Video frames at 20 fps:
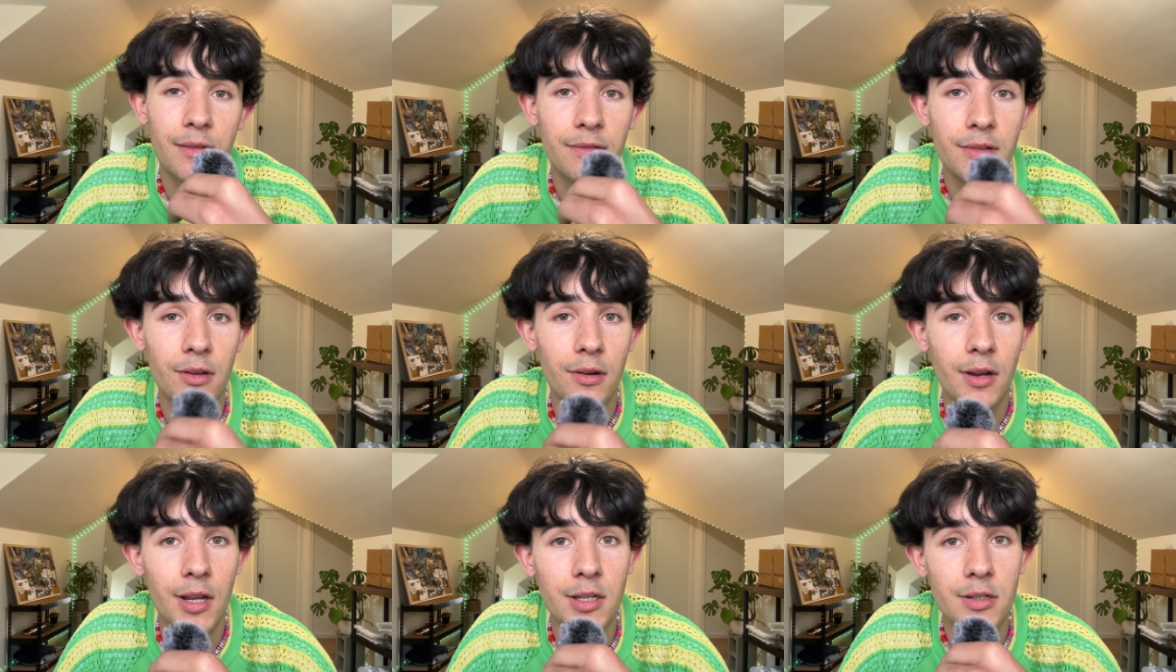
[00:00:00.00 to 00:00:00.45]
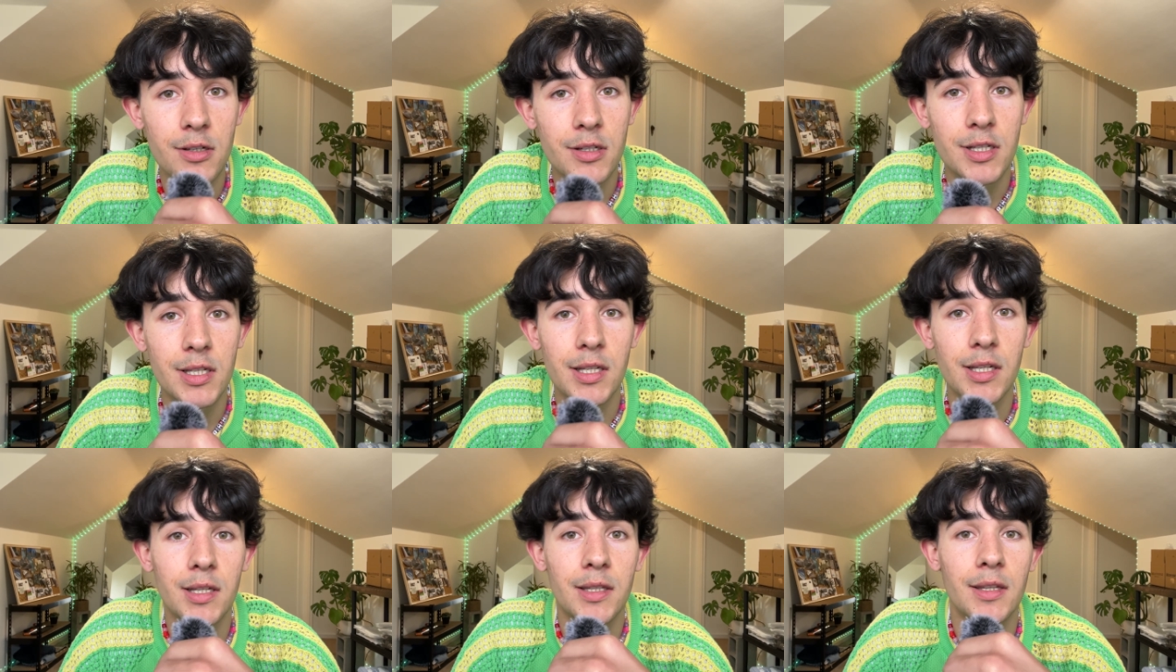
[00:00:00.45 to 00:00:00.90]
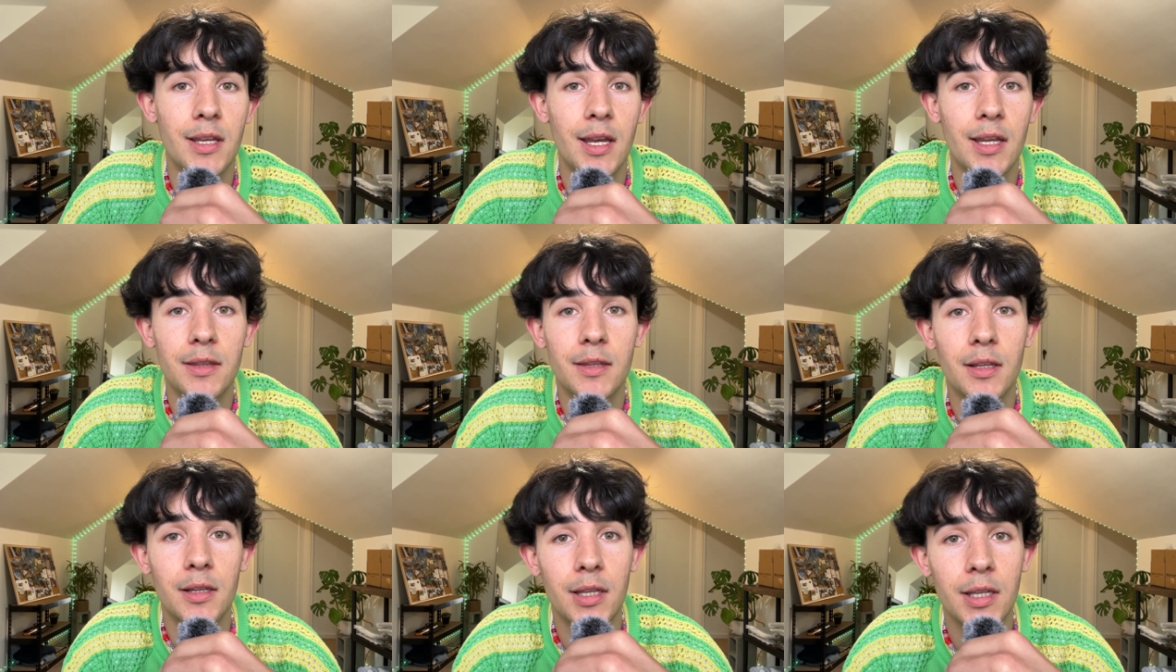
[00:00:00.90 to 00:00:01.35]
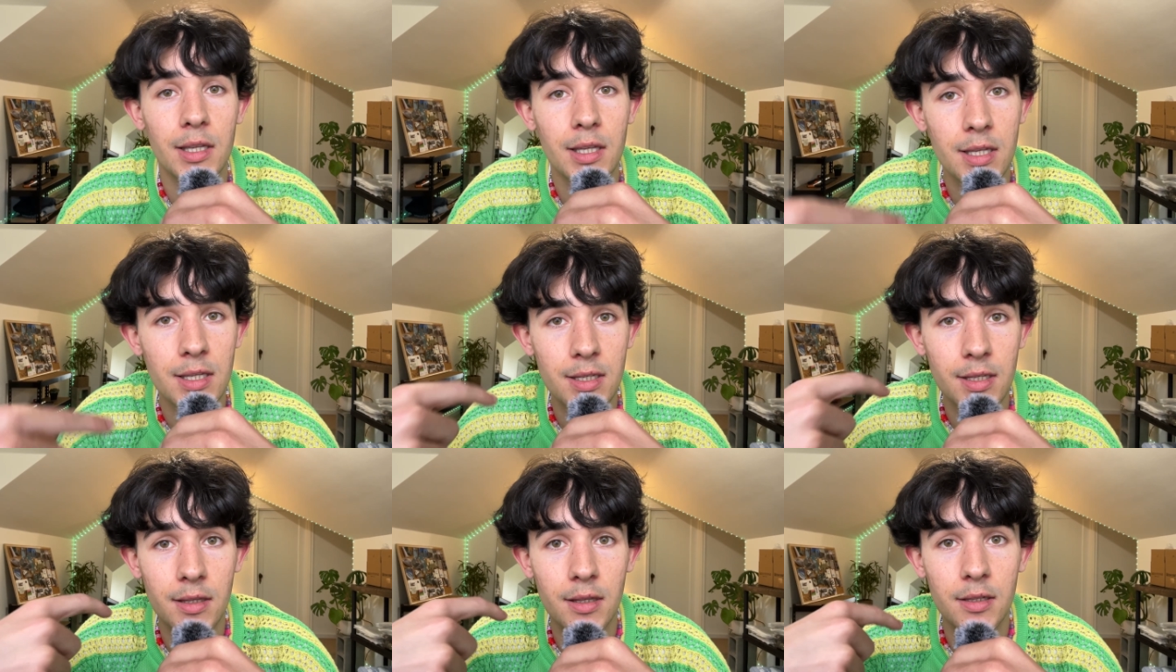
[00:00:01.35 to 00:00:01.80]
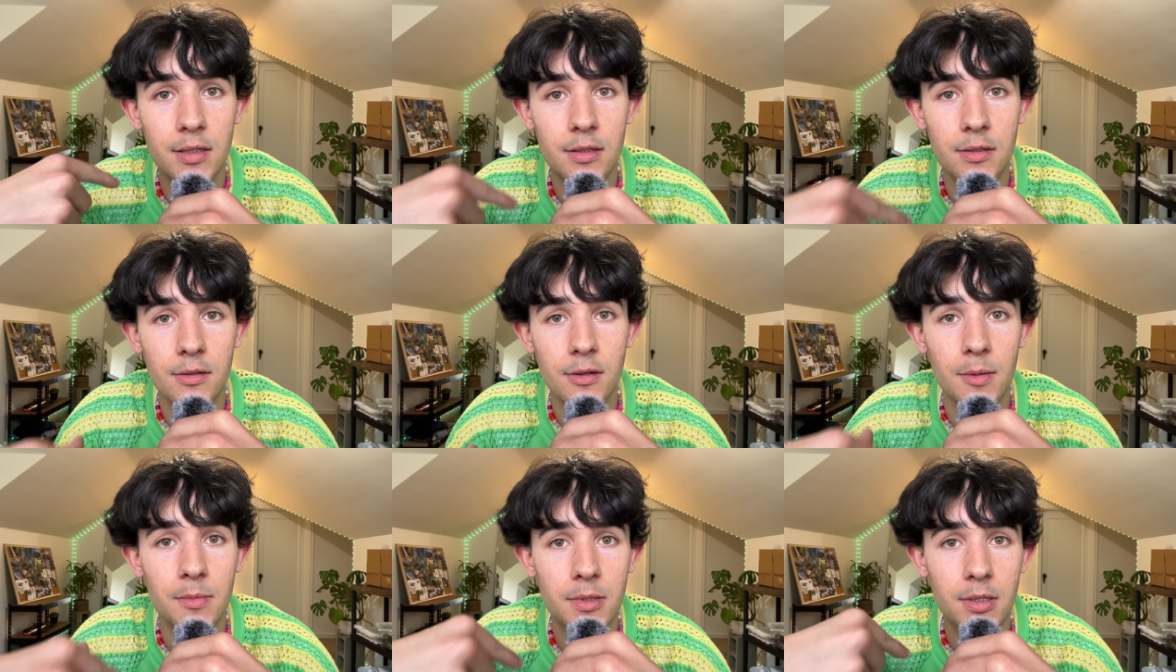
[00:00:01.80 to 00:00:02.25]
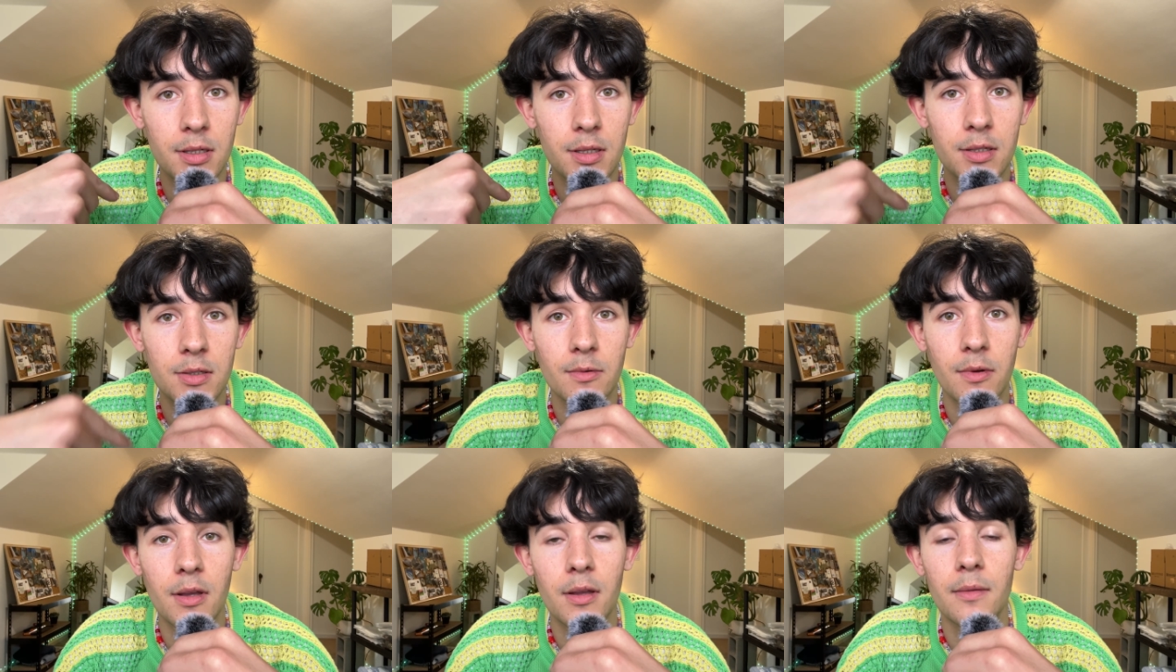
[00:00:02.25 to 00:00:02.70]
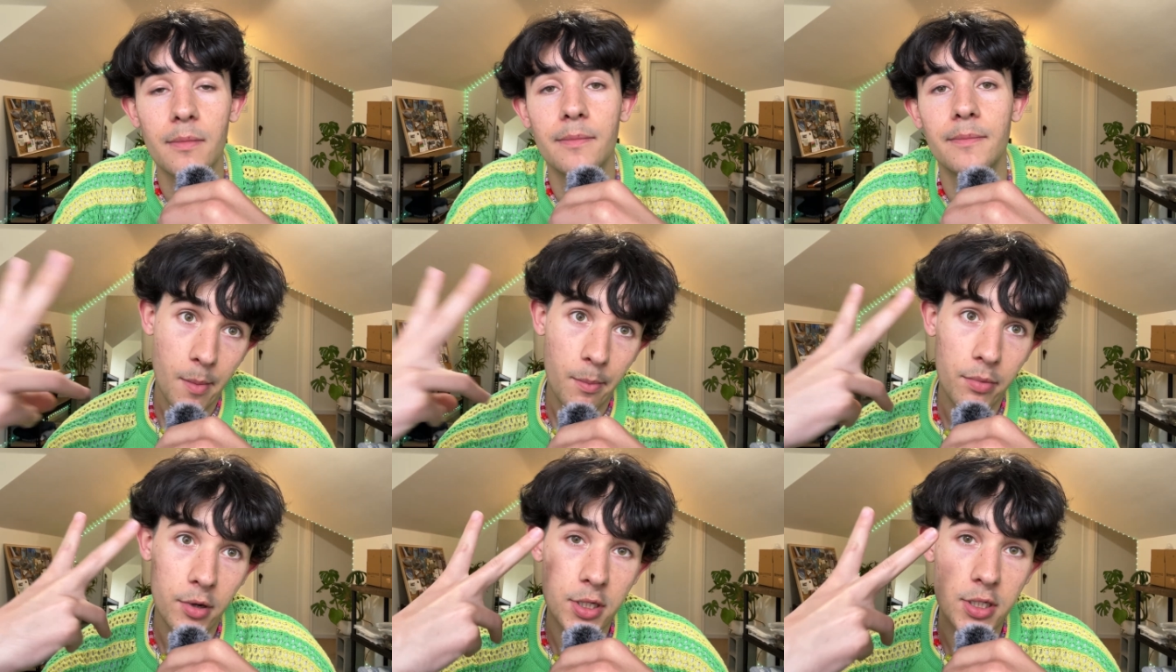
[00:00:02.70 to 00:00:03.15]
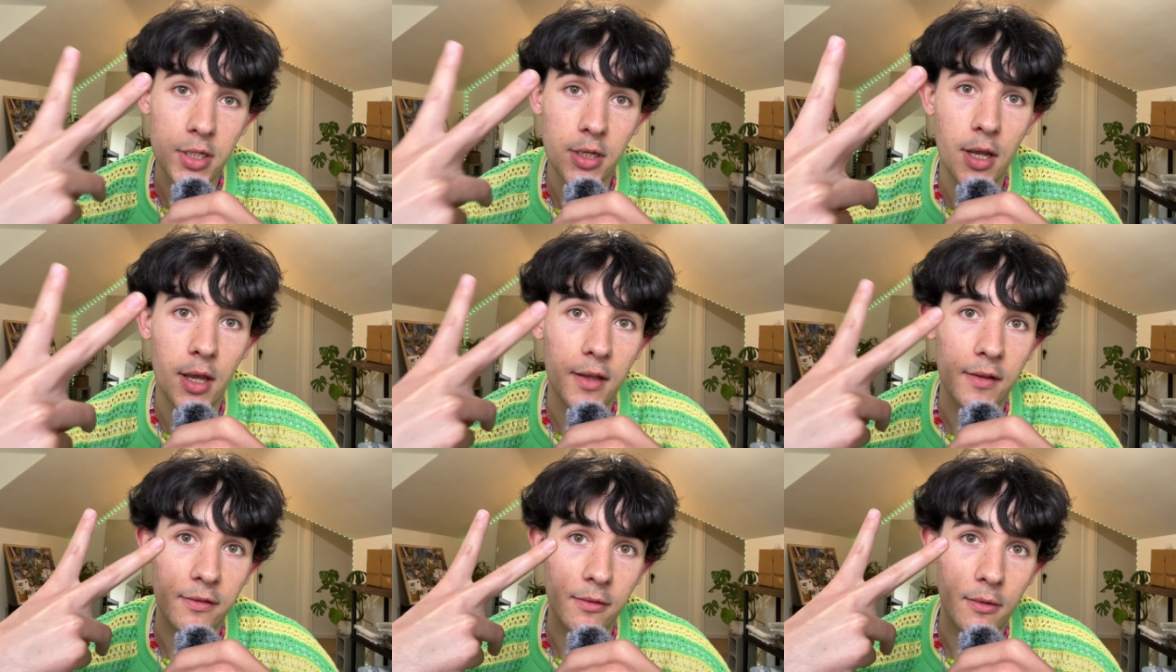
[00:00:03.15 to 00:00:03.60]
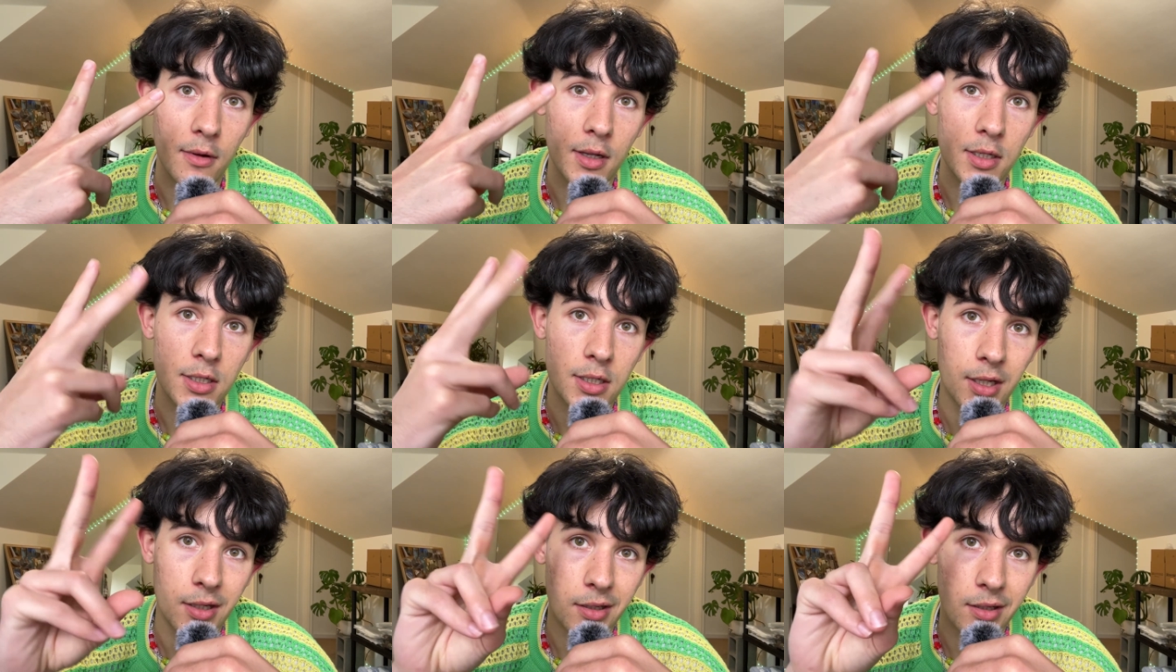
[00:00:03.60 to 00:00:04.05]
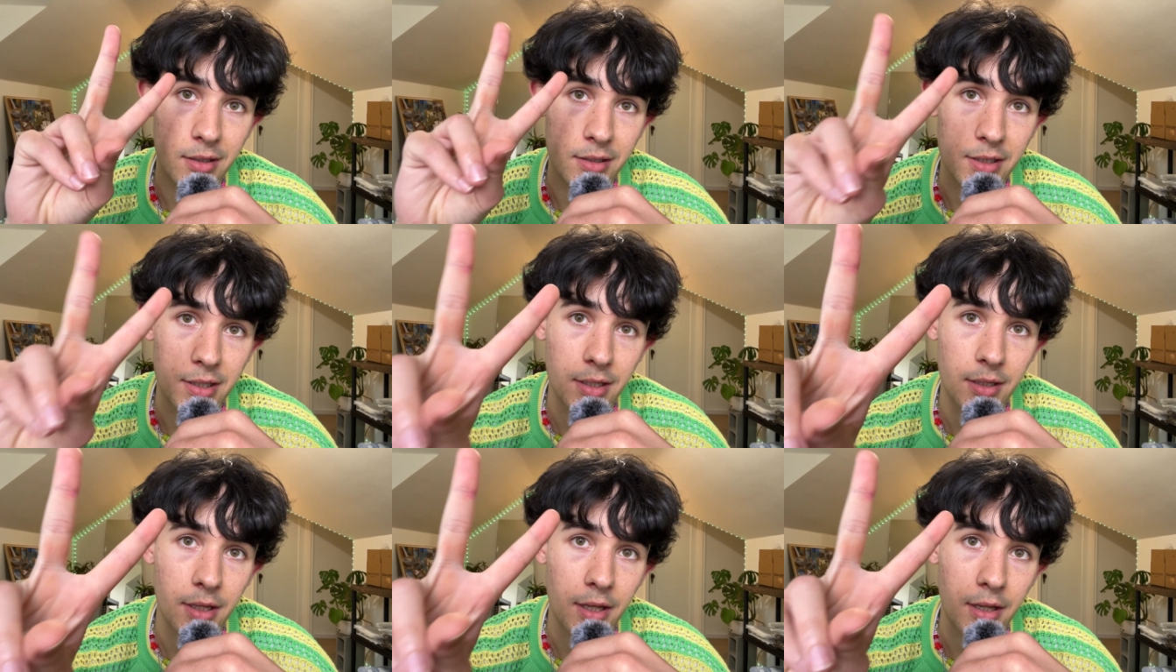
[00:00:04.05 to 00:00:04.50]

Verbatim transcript: If you're interested in that, the link is in the description as well. Appreciate you guys for watching. See you